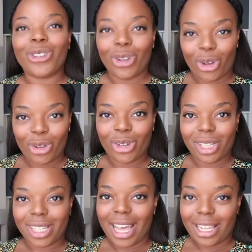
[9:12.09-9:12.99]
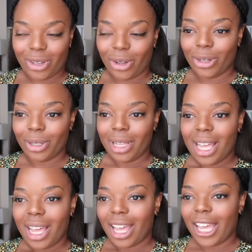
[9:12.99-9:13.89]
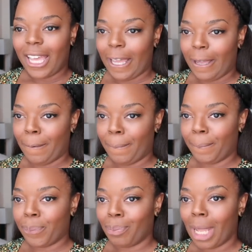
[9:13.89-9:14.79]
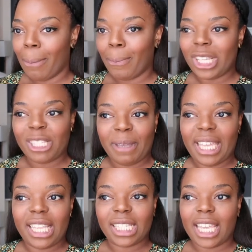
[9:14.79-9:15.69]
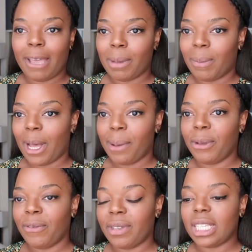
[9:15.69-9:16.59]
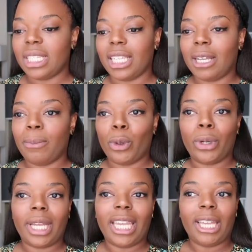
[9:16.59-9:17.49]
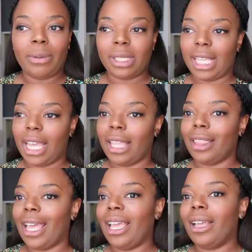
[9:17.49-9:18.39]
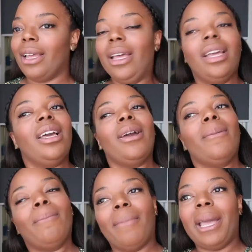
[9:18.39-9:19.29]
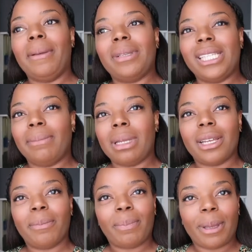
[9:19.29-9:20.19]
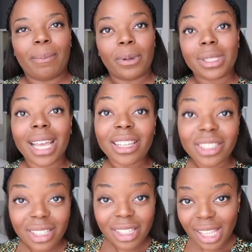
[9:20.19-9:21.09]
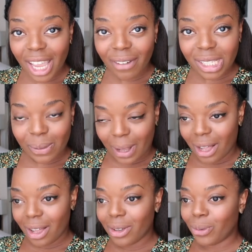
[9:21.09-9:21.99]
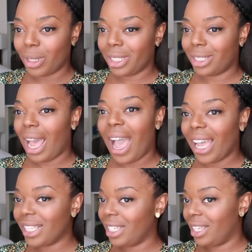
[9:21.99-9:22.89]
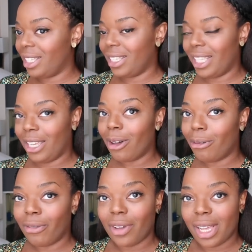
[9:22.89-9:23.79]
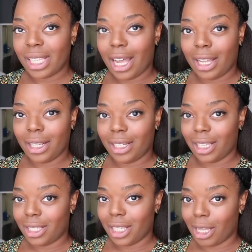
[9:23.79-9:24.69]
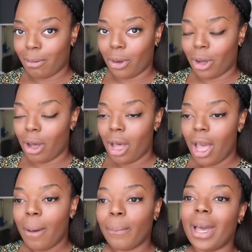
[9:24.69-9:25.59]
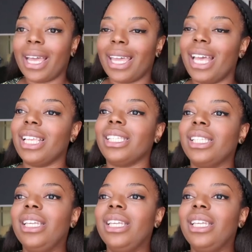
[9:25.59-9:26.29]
not good at all. But speaking to him about being visiting Singapore, he was saying they might seem a little bit pretentious there as well, which I didn't see off first hand in Singapore, but I guess